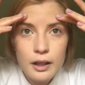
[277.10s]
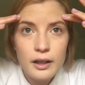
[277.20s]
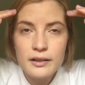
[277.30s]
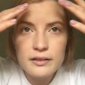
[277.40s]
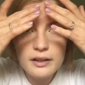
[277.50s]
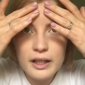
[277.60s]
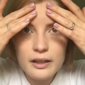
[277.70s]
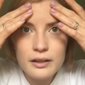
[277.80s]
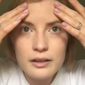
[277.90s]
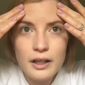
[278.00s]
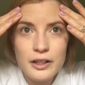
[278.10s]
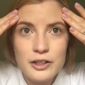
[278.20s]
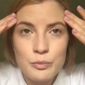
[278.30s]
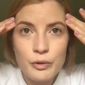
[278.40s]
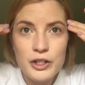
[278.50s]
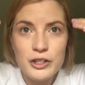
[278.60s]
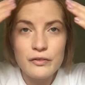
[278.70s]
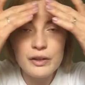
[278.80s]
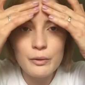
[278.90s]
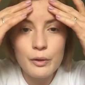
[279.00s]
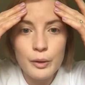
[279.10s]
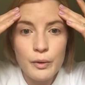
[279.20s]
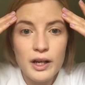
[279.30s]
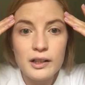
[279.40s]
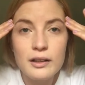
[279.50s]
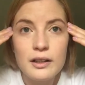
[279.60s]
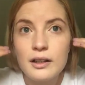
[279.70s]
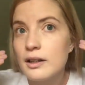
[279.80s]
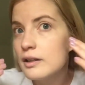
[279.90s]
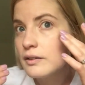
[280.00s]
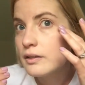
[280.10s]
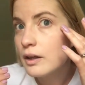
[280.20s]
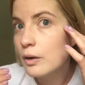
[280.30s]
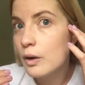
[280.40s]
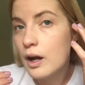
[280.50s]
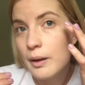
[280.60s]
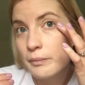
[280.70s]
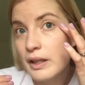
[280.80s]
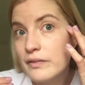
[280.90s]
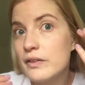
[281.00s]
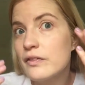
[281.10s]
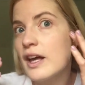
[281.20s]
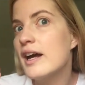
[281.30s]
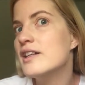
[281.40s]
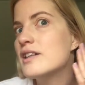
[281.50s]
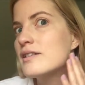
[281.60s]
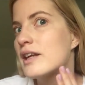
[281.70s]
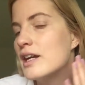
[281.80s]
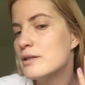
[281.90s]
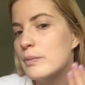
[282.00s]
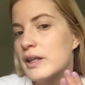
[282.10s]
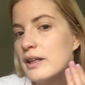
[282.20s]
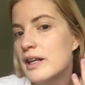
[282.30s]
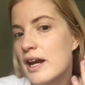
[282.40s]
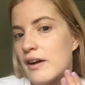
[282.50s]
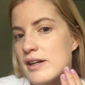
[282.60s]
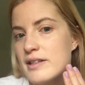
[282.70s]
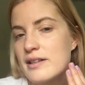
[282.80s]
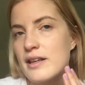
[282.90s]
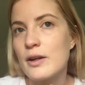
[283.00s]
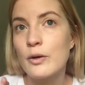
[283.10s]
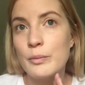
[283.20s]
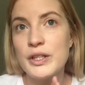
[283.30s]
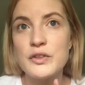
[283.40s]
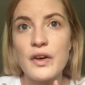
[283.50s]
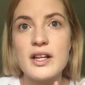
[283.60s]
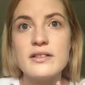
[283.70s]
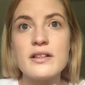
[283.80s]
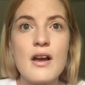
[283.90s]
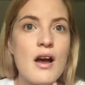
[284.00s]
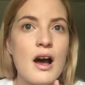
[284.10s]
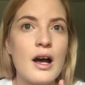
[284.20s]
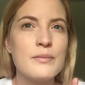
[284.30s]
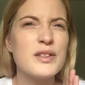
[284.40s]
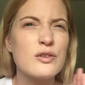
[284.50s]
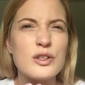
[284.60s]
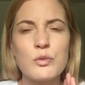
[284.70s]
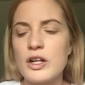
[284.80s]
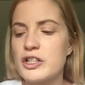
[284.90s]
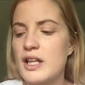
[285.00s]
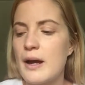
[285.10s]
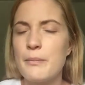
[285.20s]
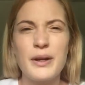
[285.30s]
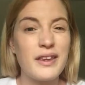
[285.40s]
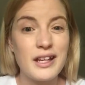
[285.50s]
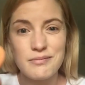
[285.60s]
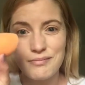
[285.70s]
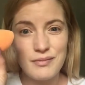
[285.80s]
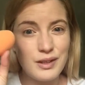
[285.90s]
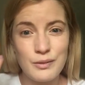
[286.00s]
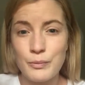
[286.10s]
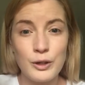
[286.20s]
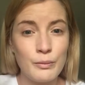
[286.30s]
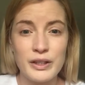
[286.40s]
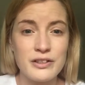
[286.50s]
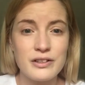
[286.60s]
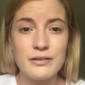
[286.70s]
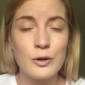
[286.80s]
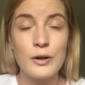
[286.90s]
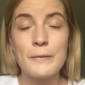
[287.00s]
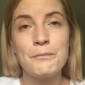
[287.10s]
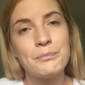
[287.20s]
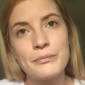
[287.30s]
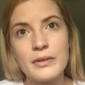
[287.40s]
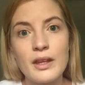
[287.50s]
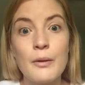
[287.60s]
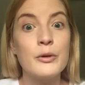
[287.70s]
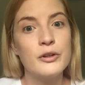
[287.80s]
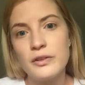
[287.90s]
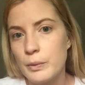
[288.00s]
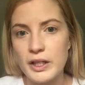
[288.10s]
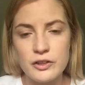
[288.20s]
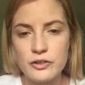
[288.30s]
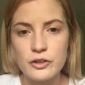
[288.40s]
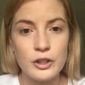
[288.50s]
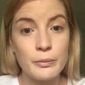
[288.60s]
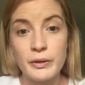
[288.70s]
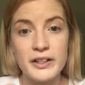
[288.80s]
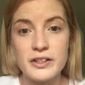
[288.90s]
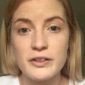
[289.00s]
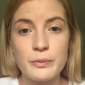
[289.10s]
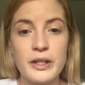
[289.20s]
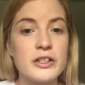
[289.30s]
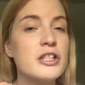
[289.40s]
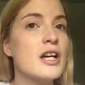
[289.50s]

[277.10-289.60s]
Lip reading: It's like kind of just brushed over them quite well. So I'm loving it for that. It does catch a bit in hair, as I said, or a peach fuzz. So just watch that. But the beauty blender or a beauty sponge or complexion sponge